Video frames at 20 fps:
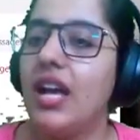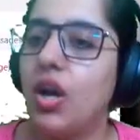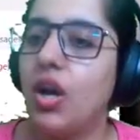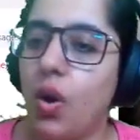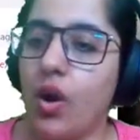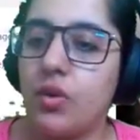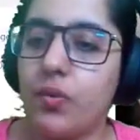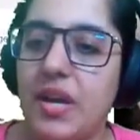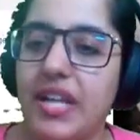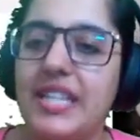
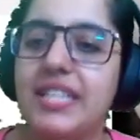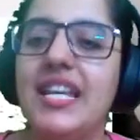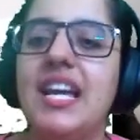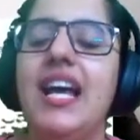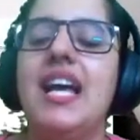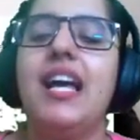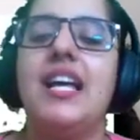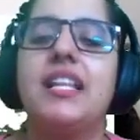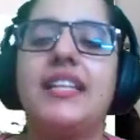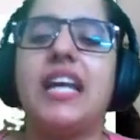All right.
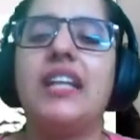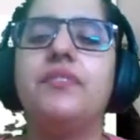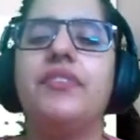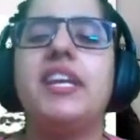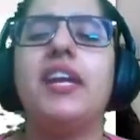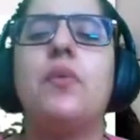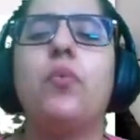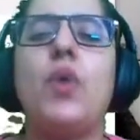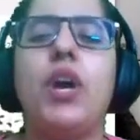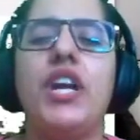Can we
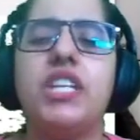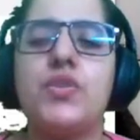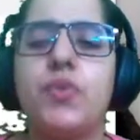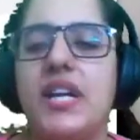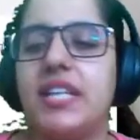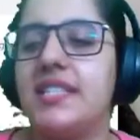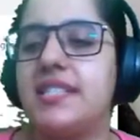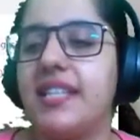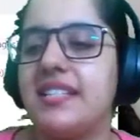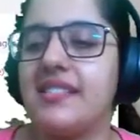avoid
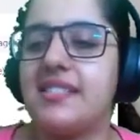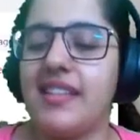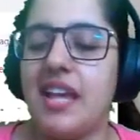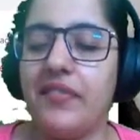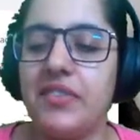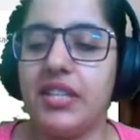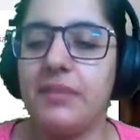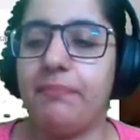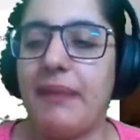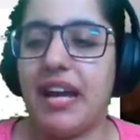writing
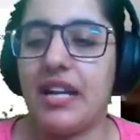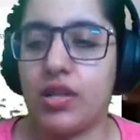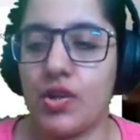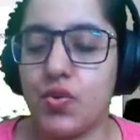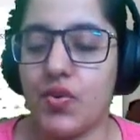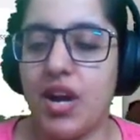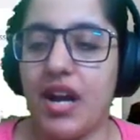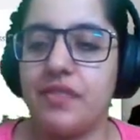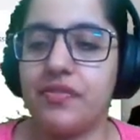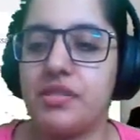7
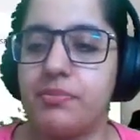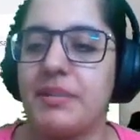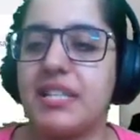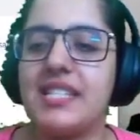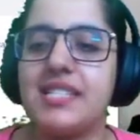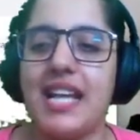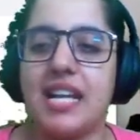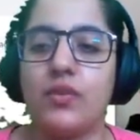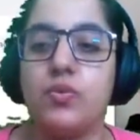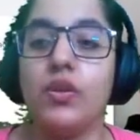paragraphs because
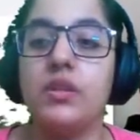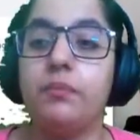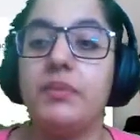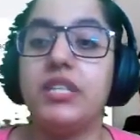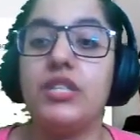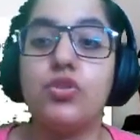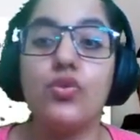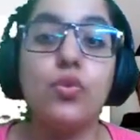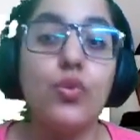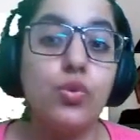that will be
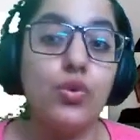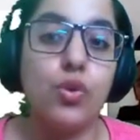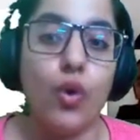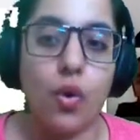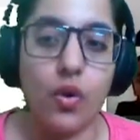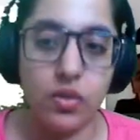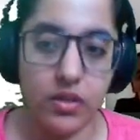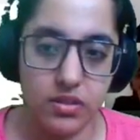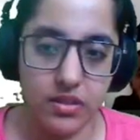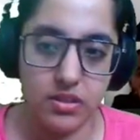too
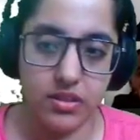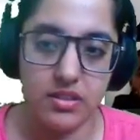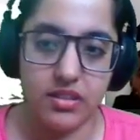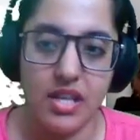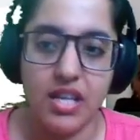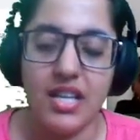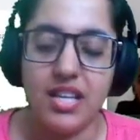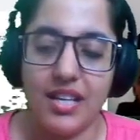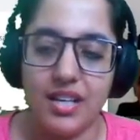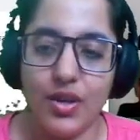long.
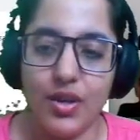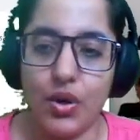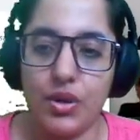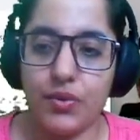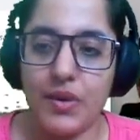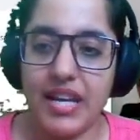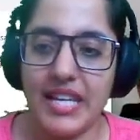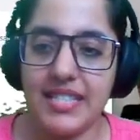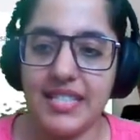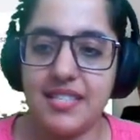All
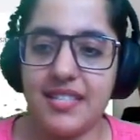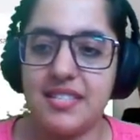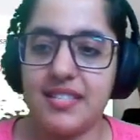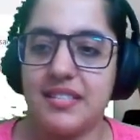right.